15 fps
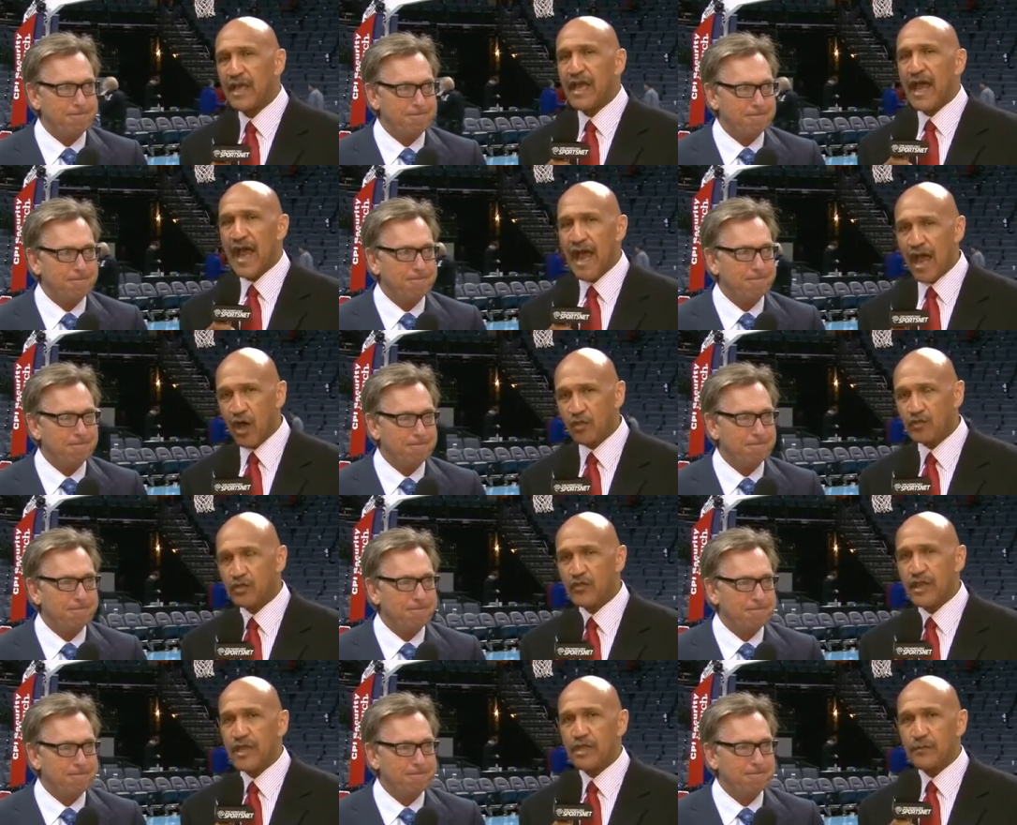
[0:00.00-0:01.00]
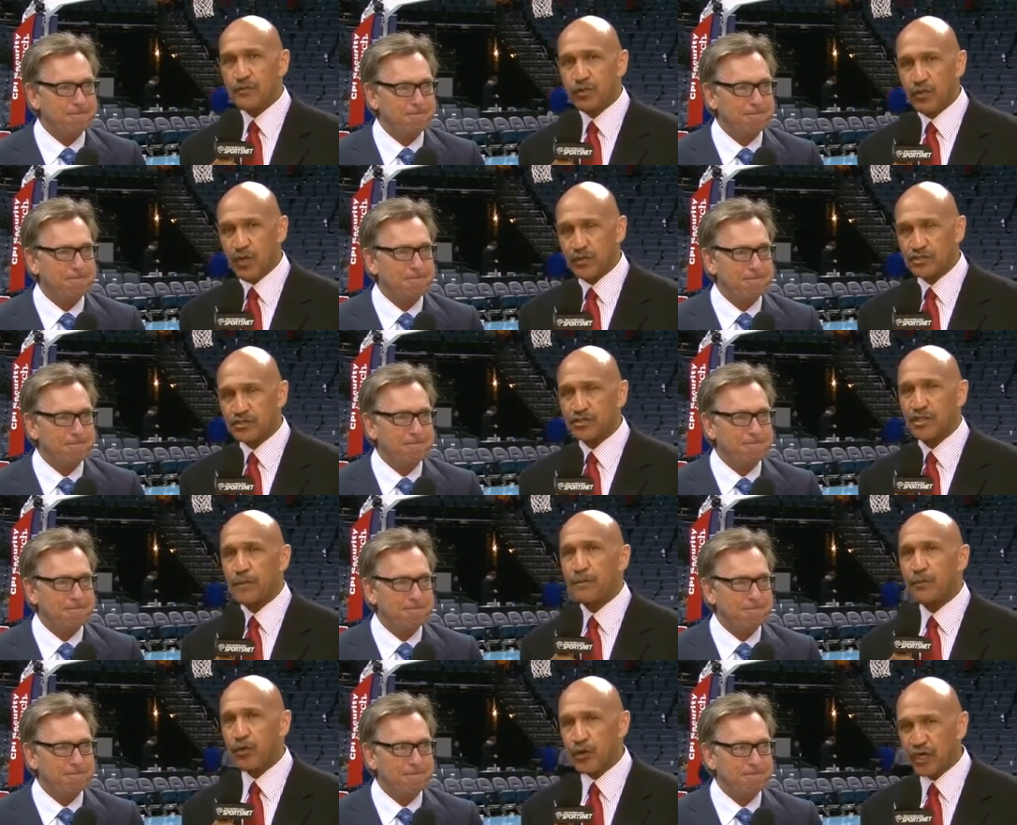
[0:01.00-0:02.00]
Speaker 1: how do they approach the
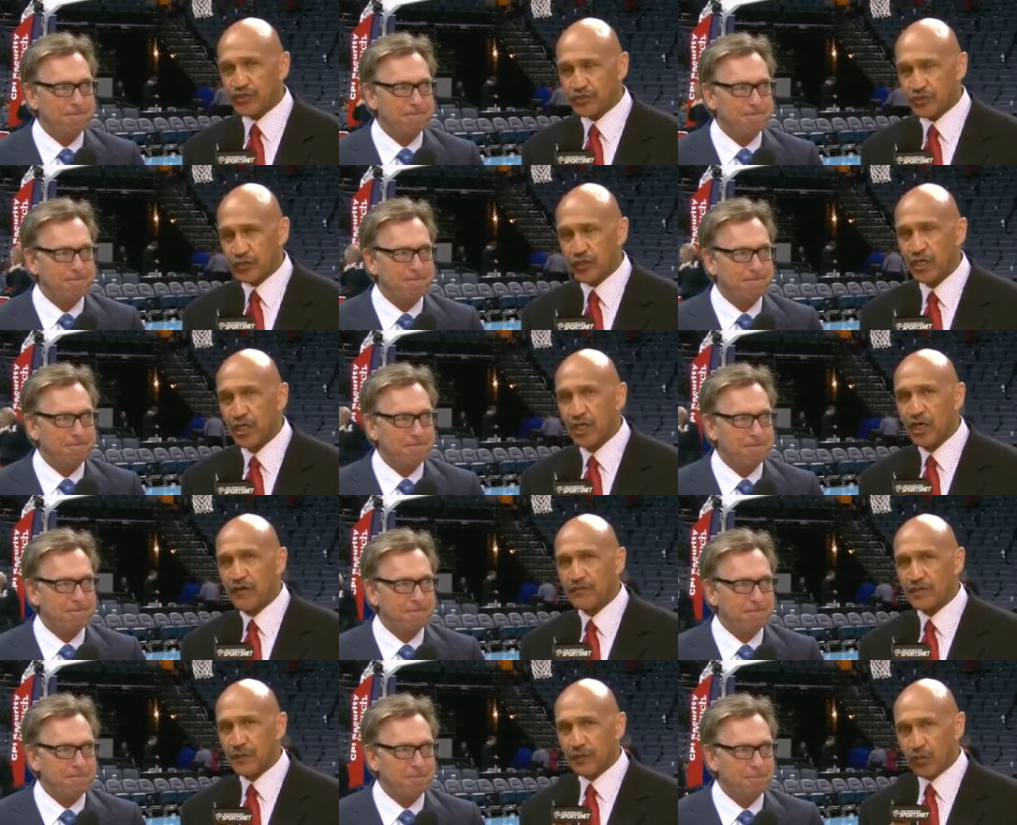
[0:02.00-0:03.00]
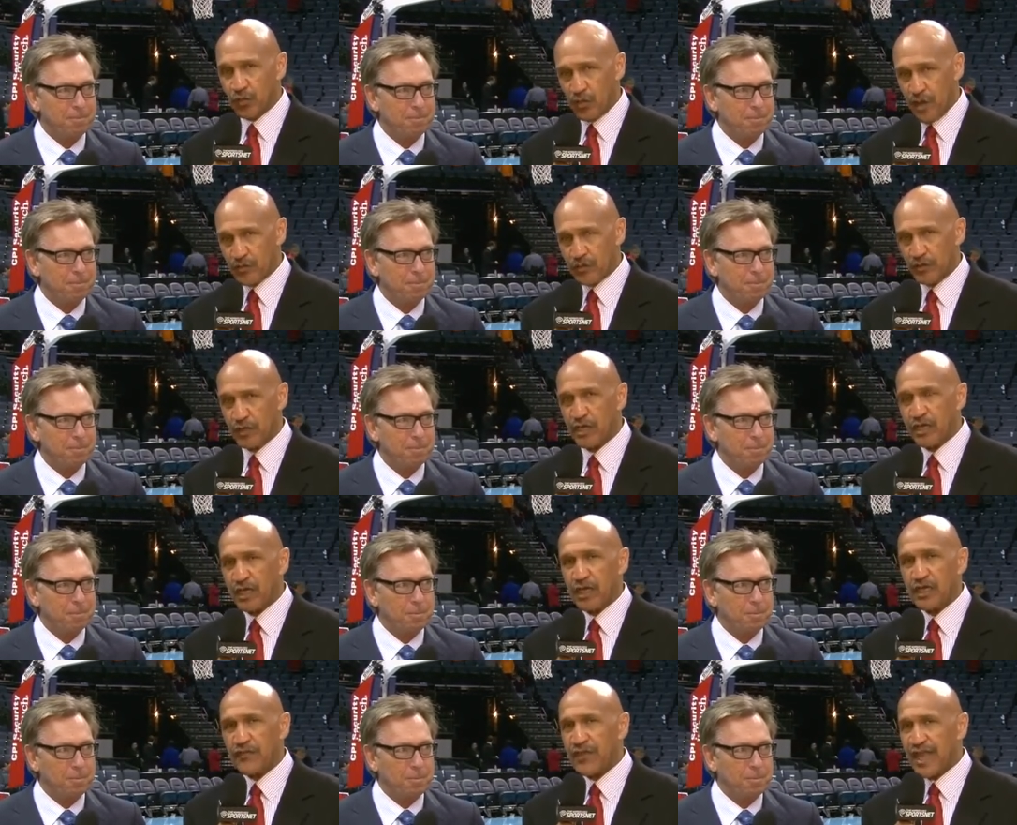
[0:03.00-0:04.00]
pressure of the perimeter?
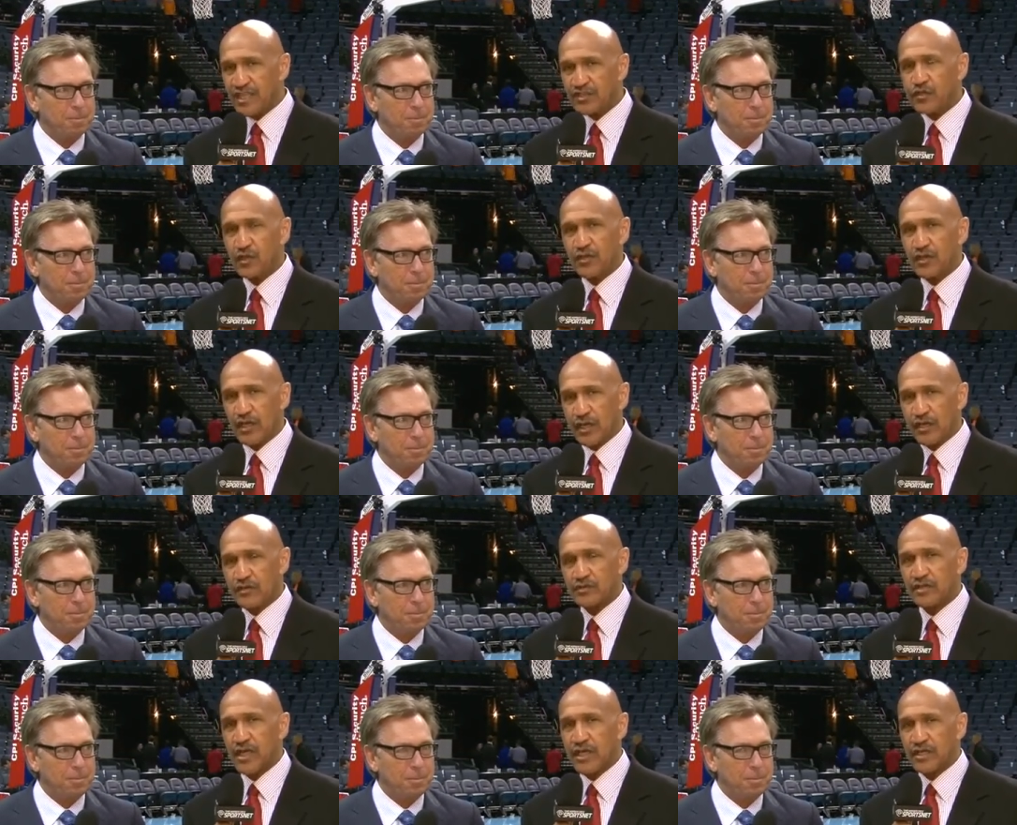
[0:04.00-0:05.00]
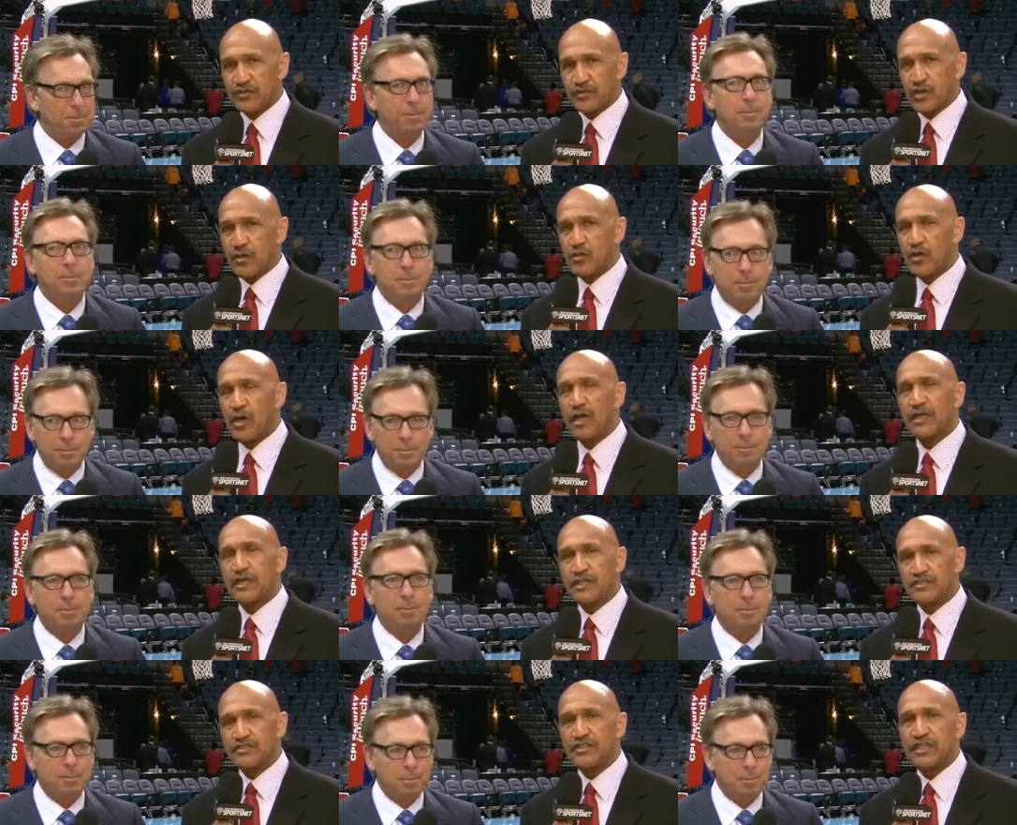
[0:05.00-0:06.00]
Uh, that's where the Lakers got in trouble
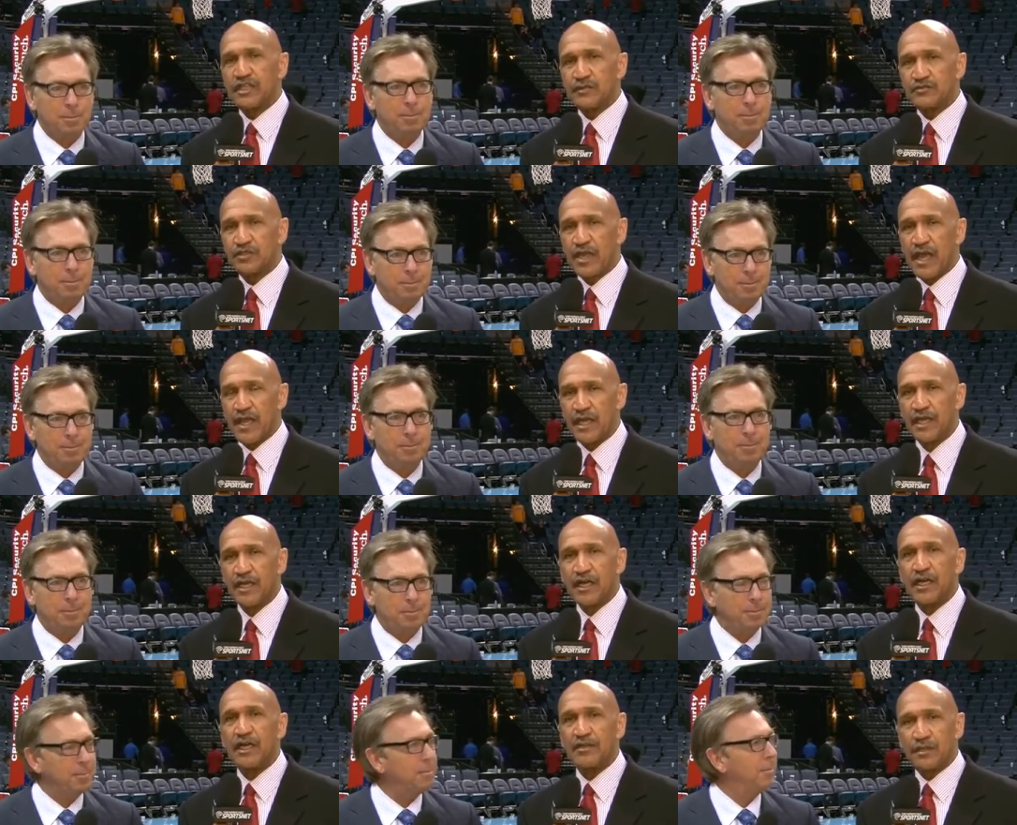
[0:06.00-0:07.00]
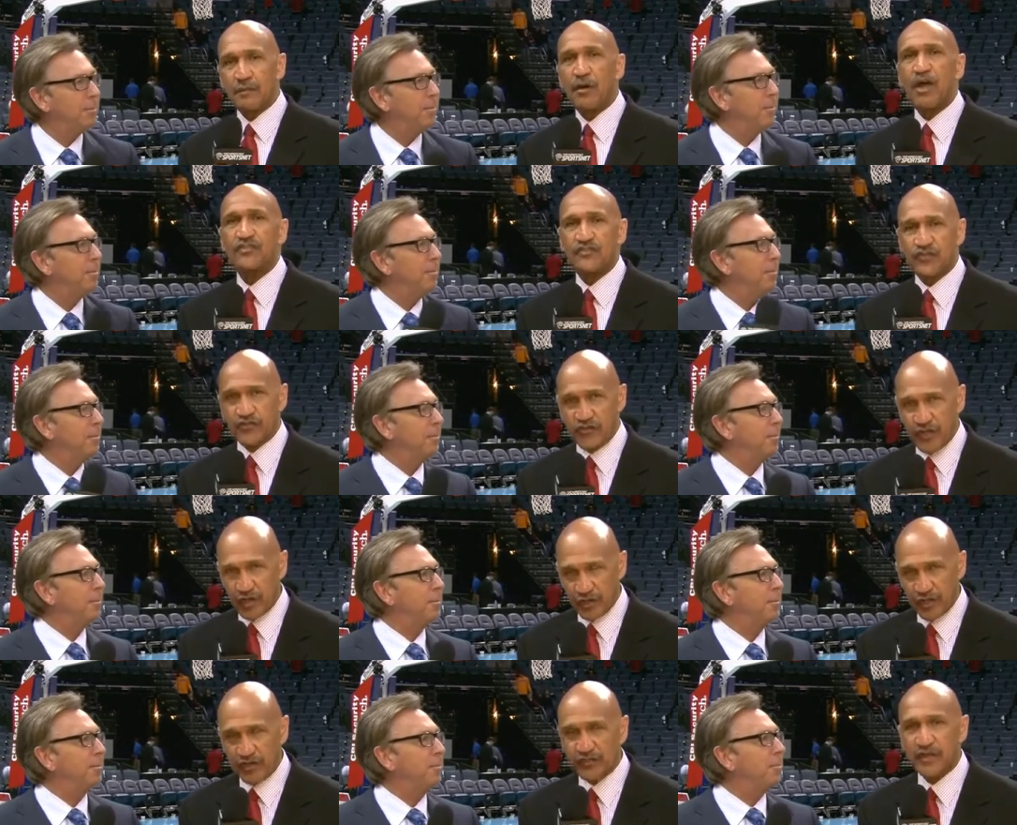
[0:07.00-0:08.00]
against teams like uh, the Boston
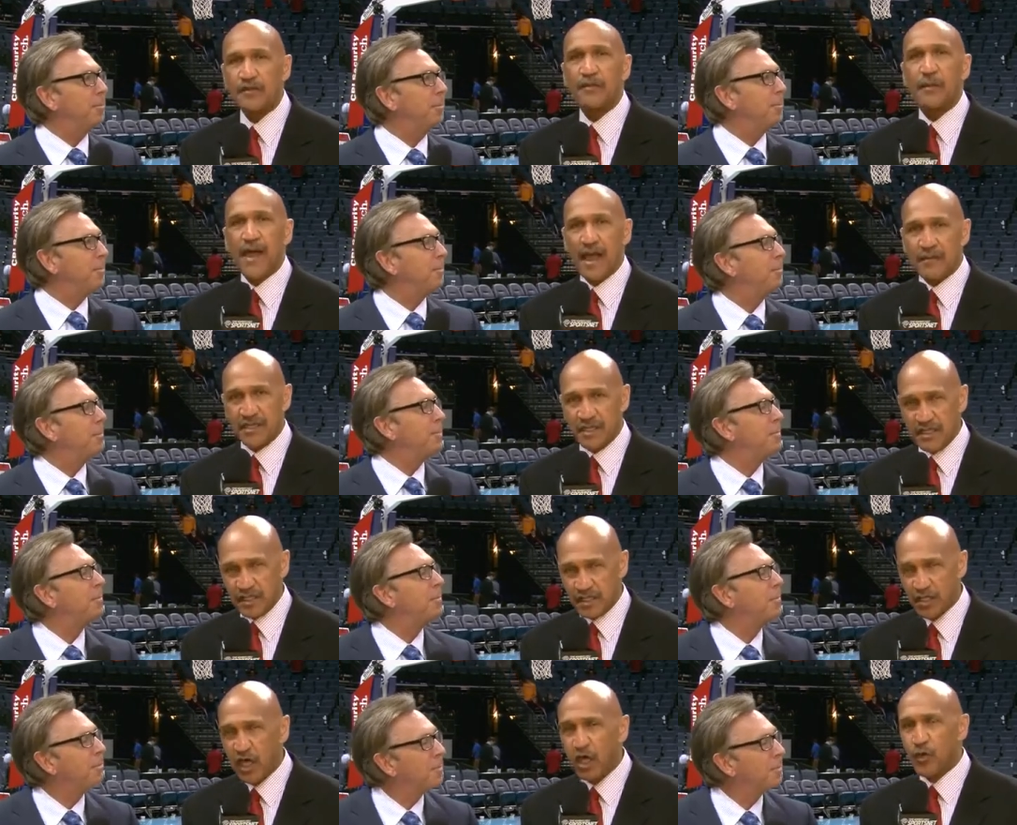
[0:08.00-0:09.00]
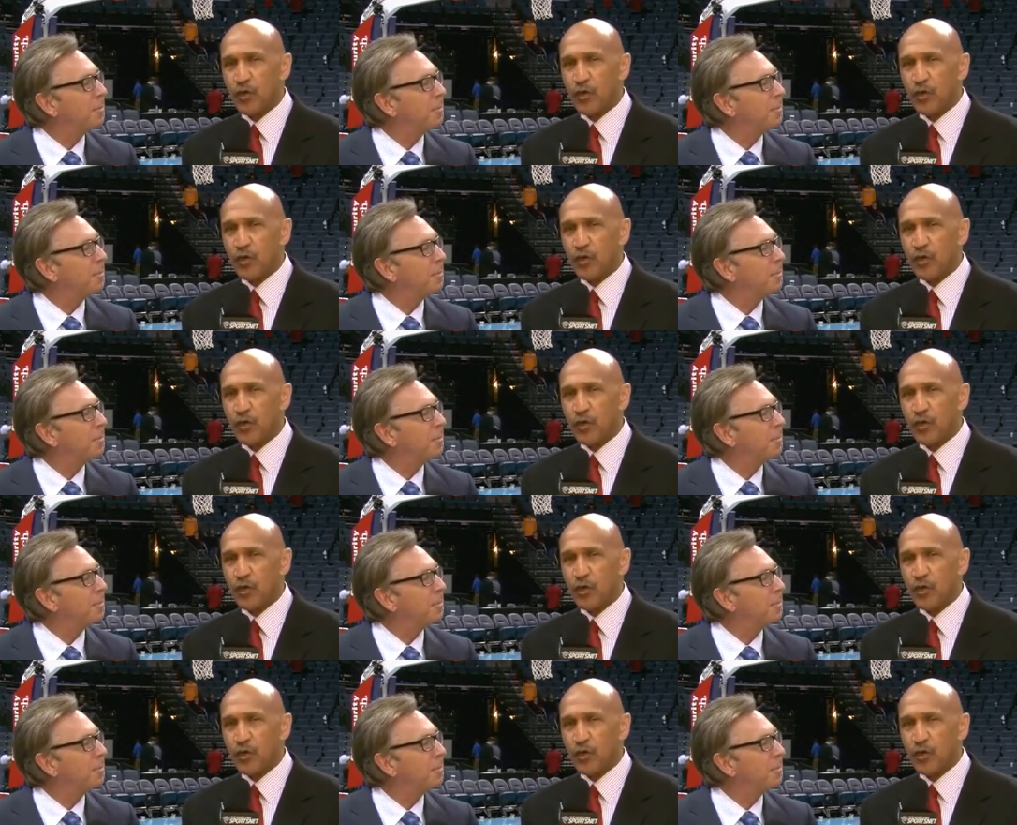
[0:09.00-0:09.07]
Celtics the Miami Heat.